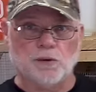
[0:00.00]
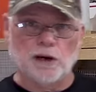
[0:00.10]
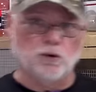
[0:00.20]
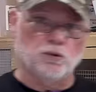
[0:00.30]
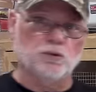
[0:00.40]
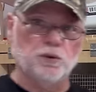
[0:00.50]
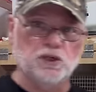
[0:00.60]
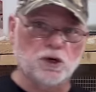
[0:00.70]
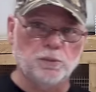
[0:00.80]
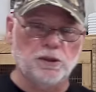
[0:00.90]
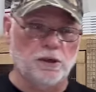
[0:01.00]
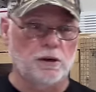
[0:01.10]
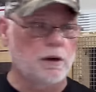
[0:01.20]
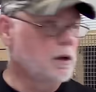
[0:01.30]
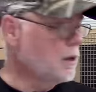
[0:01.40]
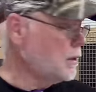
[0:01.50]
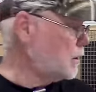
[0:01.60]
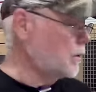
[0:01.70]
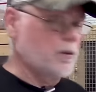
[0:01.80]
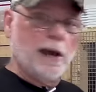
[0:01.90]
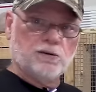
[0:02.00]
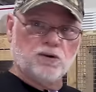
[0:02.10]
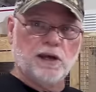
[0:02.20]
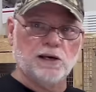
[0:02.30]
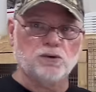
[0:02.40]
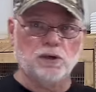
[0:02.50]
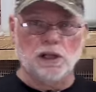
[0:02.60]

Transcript: a raccoon could reach up in there, or rats could actually